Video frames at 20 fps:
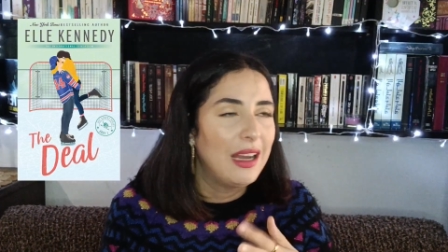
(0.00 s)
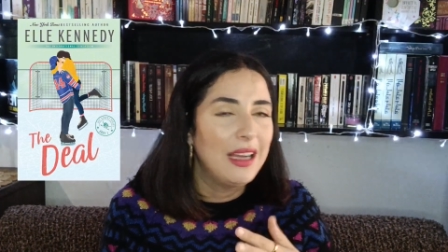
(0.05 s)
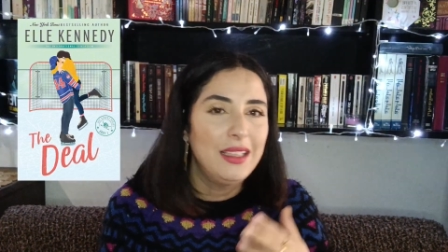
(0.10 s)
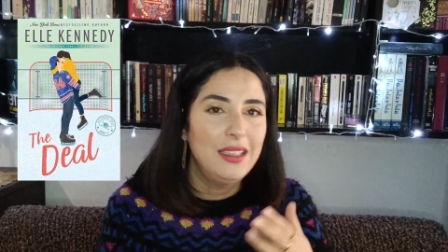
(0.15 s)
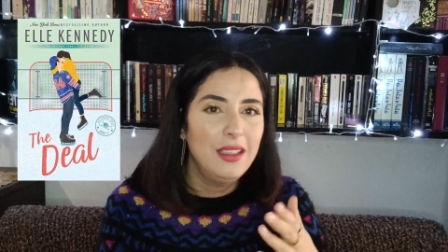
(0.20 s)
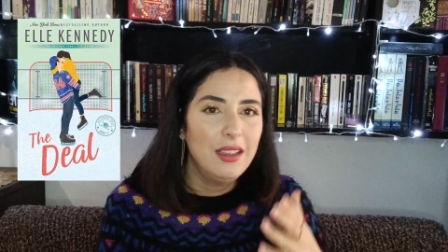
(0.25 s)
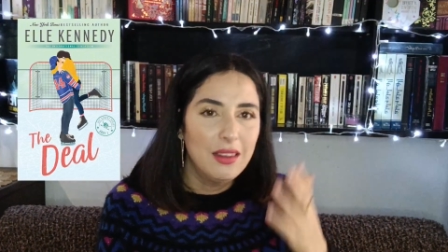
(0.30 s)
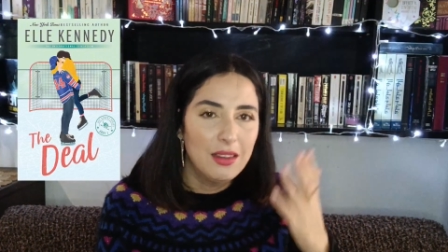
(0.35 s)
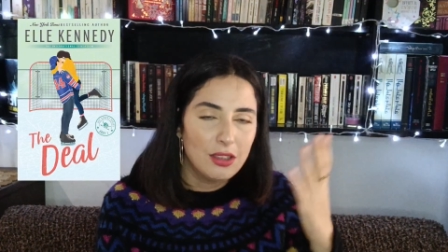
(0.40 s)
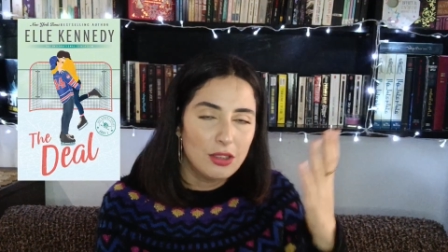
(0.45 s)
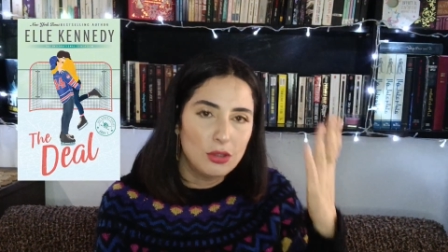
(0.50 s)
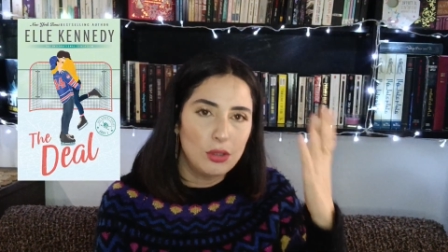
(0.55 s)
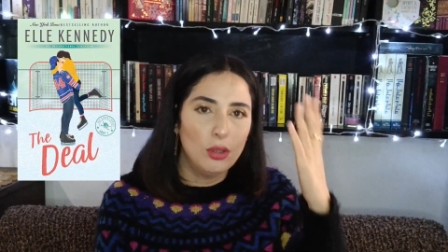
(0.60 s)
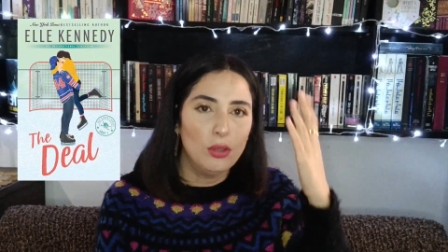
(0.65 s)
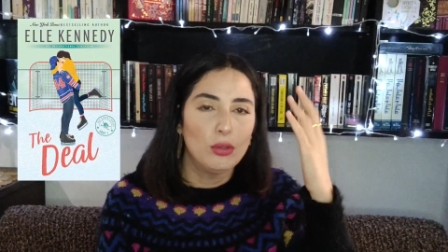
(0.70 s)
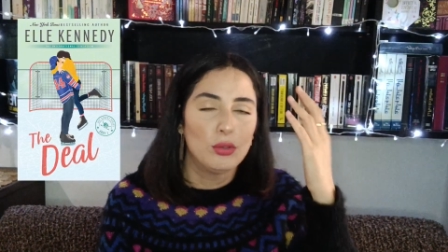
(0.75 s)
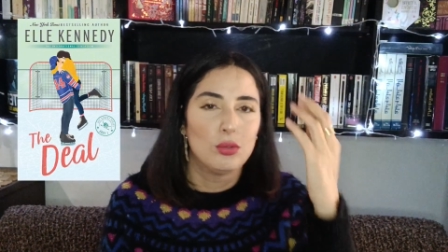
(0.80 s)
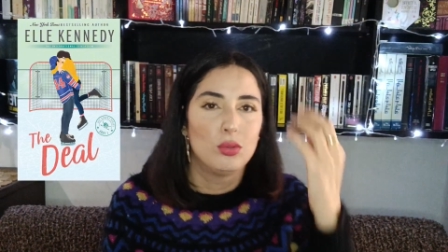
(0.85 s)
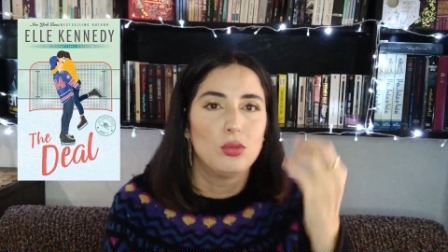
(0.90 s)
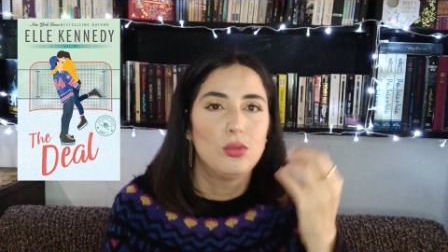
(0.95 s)
I need this
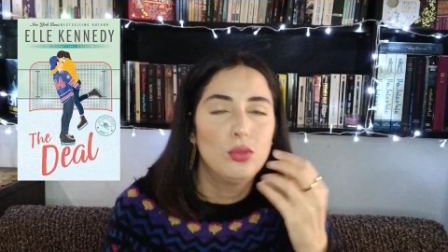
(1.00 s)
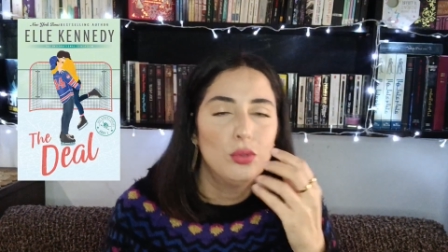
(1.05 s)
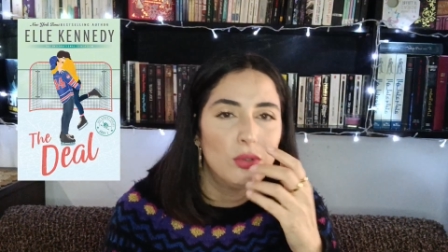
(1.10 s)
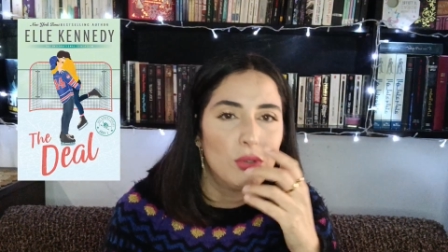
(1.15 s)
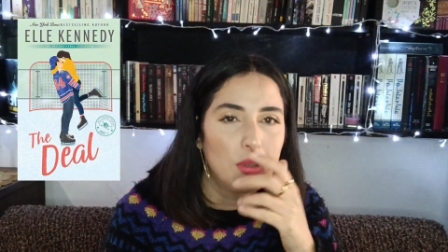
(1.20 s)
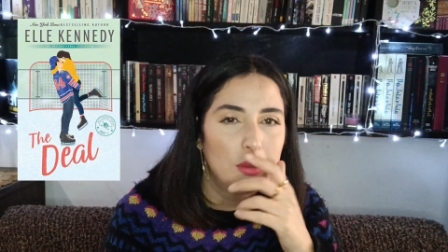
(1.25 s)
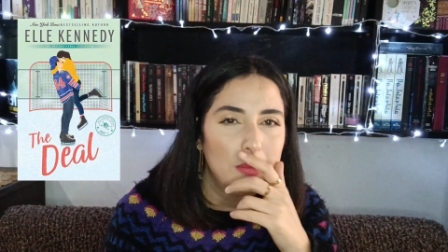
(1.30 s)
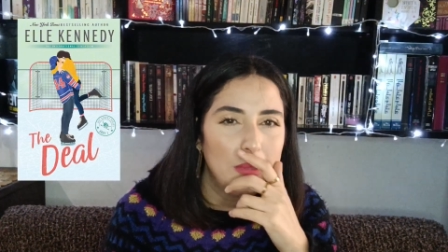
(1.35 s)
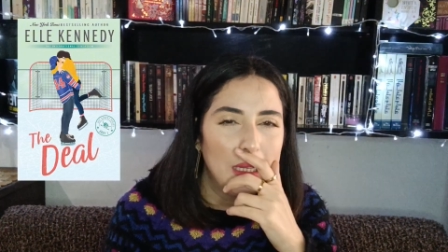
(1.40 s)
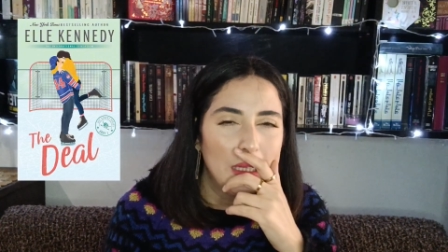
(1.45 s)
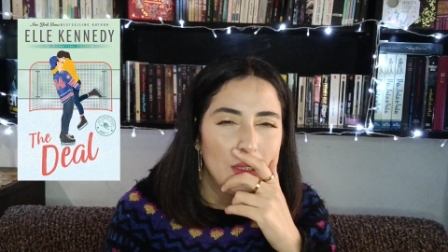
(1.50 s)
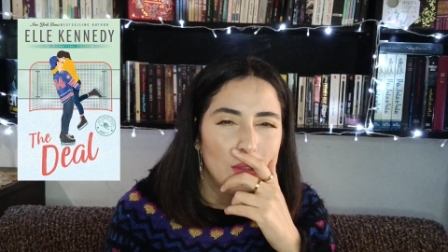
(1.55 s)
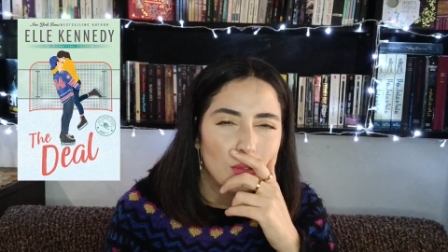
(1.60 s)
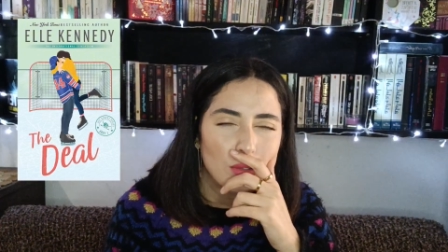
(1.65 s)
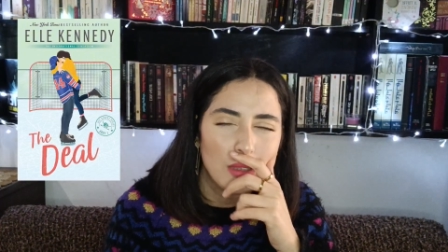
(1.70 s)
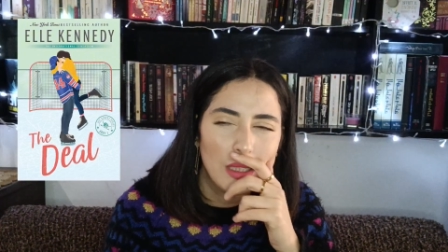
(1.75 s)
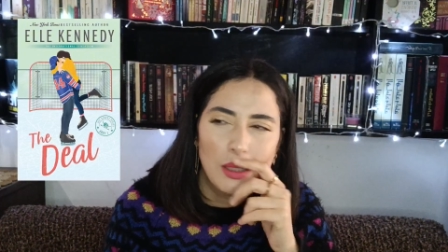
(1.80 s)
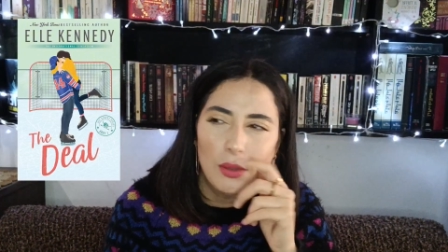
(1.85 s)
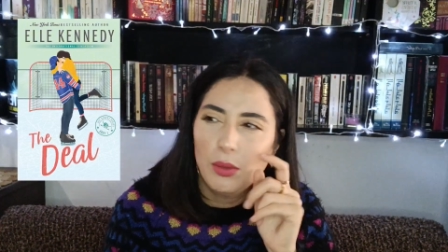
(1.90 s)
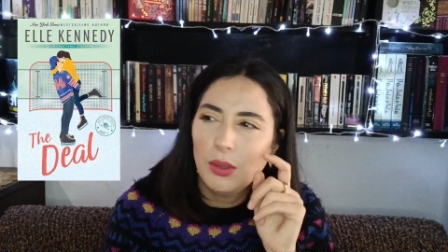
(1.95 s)
girl to tutor me and he
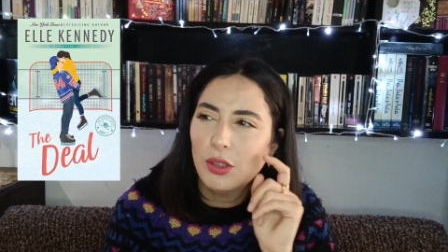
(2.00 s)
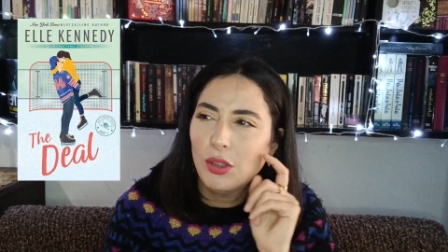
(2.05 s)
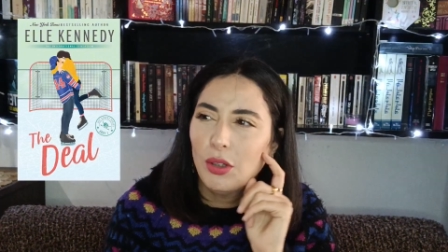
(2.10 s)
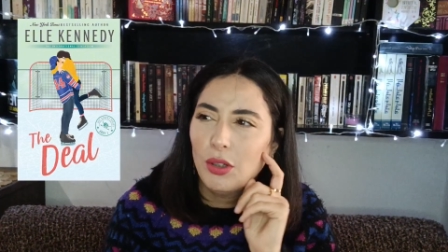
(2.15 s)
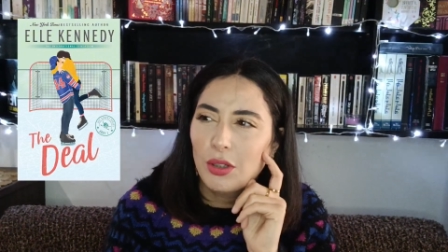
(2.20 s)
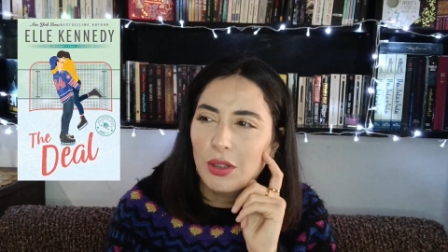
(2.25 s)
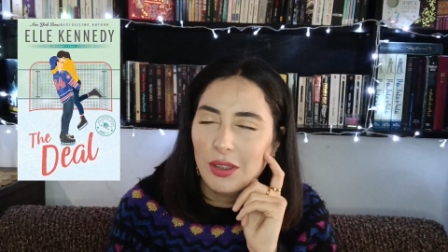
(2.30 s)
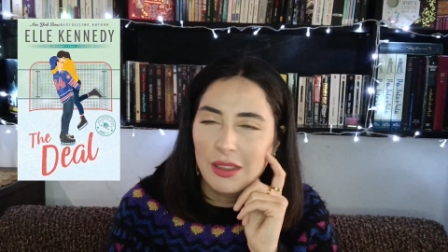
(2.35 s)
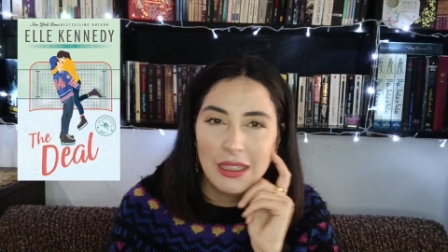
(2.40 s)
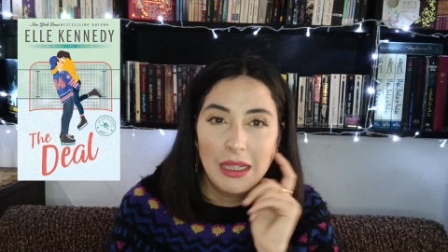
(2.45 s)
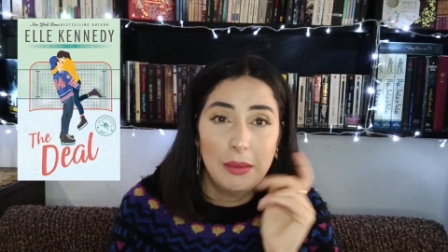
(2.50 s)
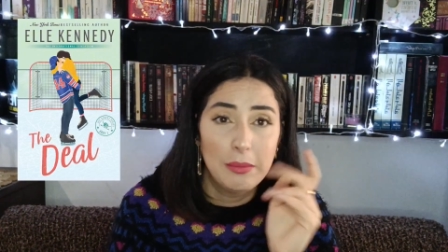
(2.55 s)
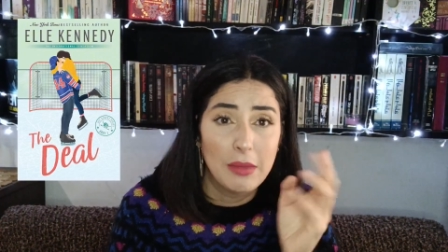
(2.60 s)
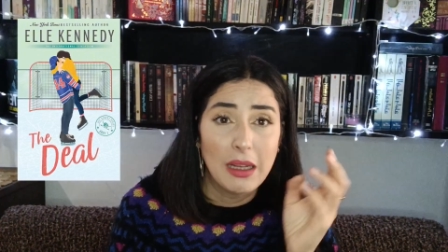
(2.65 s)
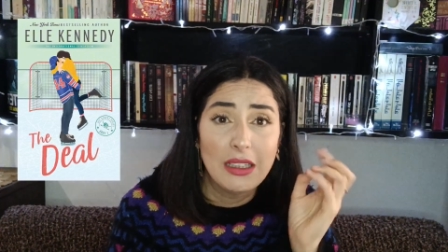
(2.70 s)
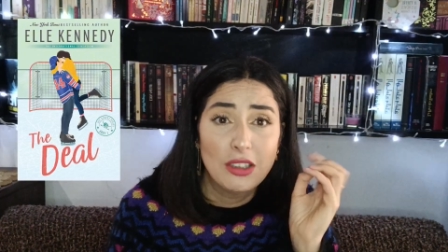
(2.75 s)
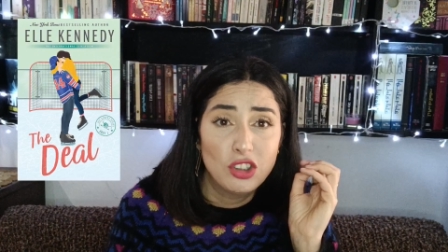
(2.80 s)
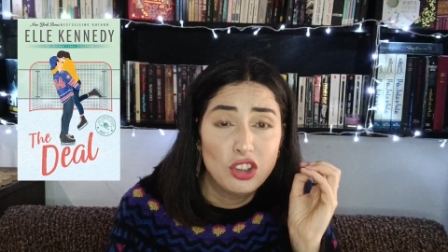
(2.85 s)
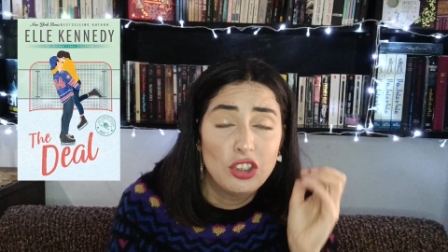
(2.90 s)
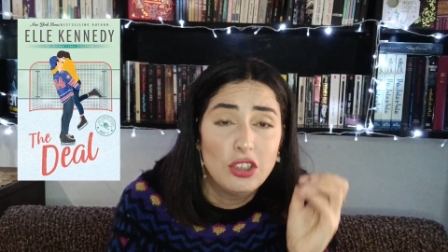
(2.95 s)
was like what her name
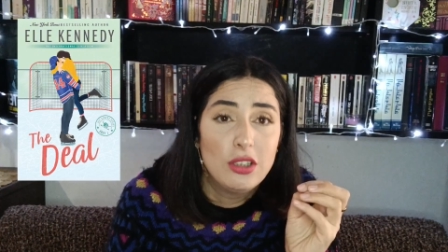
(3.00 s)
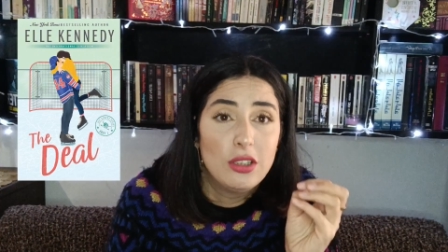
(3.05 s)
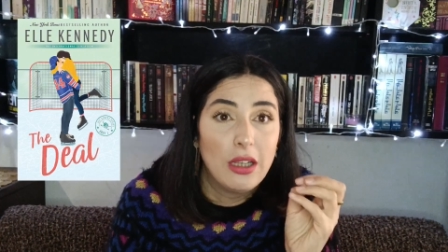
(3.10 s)
and